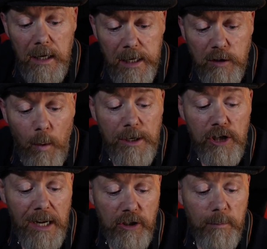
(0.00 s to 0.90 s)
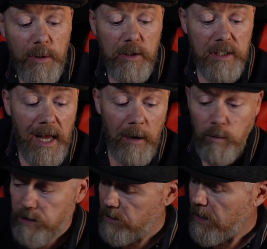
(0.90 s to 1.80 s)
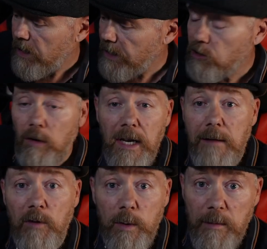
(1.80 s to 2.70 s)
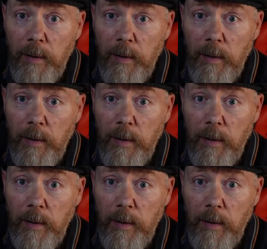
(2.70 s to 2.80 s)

It's quite challenging because the house is not level with